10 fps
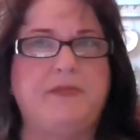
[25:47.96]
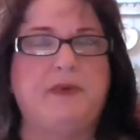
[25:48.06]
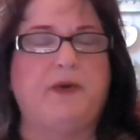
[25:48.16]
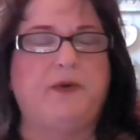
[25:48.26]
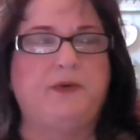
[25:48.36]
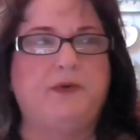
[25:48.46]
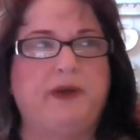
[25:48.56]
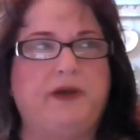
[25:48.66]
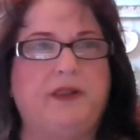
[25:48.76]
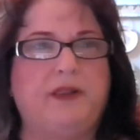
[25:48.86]
about who would
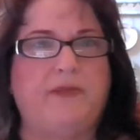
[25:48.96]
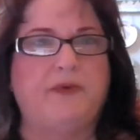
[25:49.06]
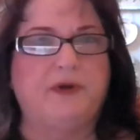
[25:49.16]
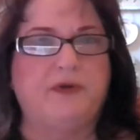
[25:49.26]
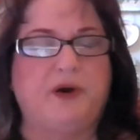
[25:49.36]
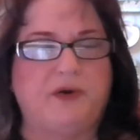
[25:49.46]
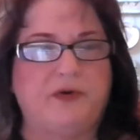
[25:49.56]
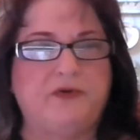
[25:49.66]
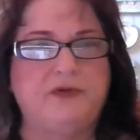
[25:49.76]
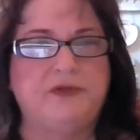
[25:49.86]
be collaborative
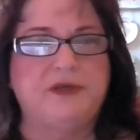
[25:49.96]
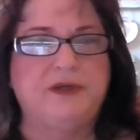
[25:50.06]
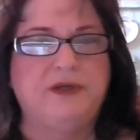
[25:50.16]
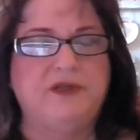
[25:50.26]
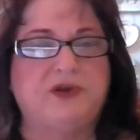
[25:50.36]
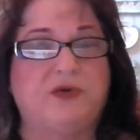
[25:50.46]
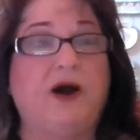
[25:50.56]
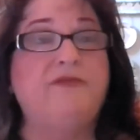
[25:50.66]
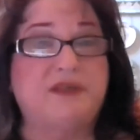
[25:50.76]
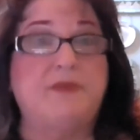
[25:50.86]
partners. So
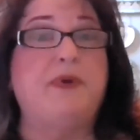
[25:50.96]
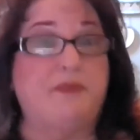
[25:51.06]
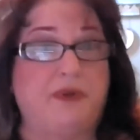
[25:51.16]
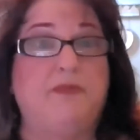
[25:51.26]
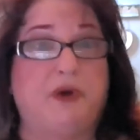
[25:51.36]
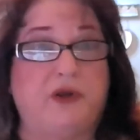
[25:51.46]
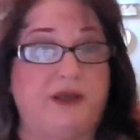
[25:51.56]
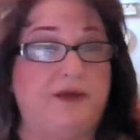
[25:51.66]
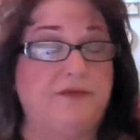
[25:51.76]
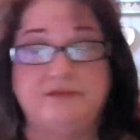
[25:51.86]
obviously people in
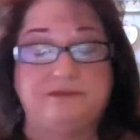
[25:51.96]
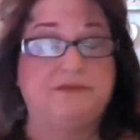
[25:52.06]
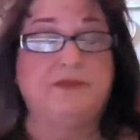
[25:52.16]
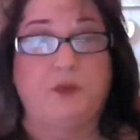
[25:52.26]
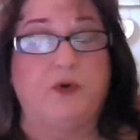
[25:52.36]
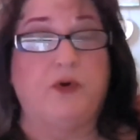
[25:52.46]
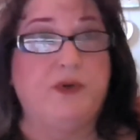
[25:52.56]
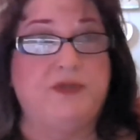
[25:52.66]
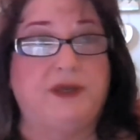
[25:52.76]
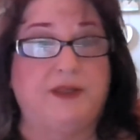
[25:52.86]
marketing, we're
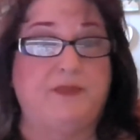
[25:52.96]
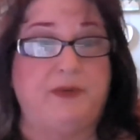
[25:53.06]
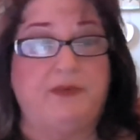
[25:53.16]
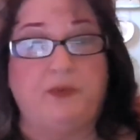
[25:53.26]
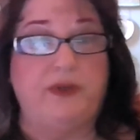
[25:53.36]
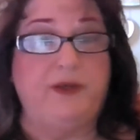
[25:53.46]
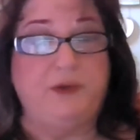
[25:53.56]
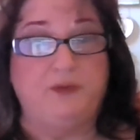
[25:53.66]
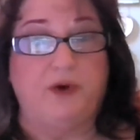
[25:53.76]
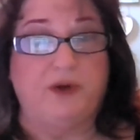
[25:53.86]
always telling people we need
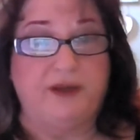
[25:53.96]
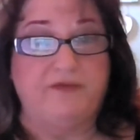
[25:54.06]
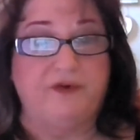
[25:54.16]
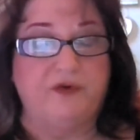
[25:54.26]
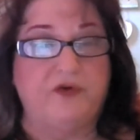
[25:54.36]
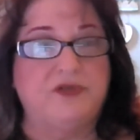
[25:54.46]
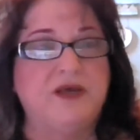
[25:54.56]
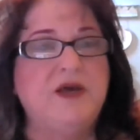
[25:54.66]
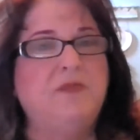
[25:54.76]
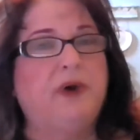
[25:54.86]
new marketing photos,
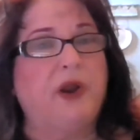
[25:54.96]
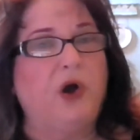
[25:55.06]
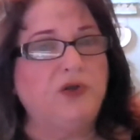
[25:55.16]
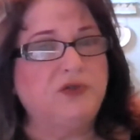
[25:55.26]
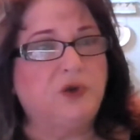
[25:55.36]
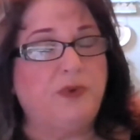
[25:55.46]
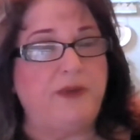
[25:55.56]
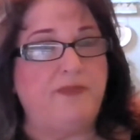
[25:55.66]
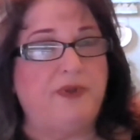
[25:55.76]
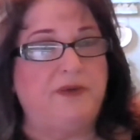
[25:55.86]
but also
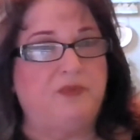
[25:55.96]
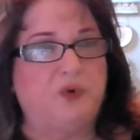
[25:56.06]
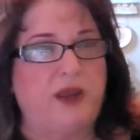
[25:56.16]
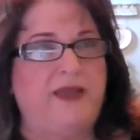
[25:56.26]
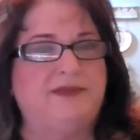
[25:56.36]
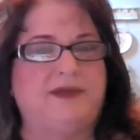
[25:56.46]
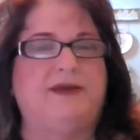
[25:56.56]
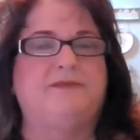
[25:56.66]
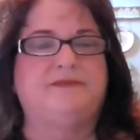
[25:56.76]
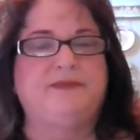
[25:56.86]
people in
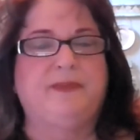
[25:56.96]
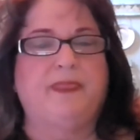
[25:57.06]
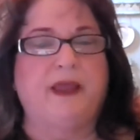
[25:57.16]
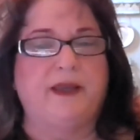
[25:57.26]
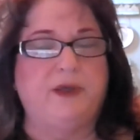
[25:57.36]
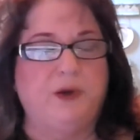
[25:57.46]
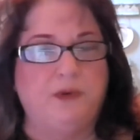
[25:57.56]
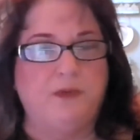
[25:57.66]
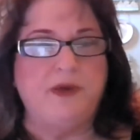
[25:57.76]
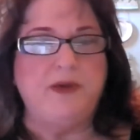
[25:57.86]
branding. Like, you know,
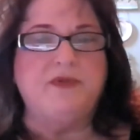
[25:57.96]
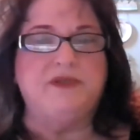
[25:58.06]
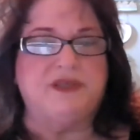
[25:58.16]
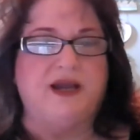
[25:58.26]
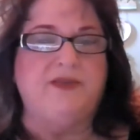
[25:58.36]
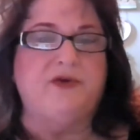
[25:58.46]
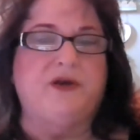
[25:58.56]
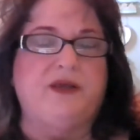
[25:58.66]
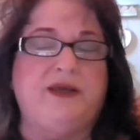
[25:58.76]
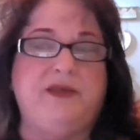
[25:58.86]
when people decide they're
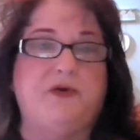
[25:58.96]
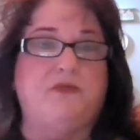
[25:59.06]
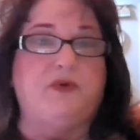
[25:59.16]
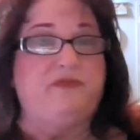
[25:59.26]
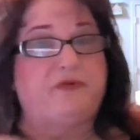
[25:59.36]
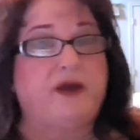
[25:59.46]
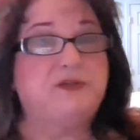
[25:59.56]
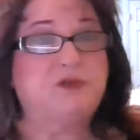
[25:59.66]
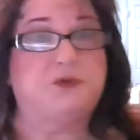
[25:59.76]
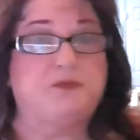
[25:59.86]
going to either
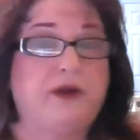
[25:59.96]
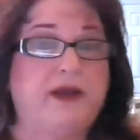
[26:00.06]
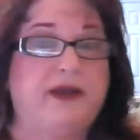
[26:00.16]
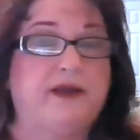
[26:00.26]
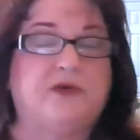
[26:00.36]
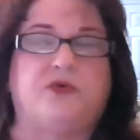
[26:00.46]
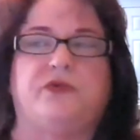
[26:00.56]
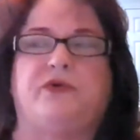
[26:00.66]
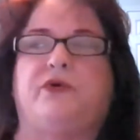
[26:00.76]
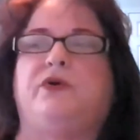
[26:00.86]
refresh their brand
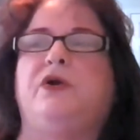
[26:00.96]
or they're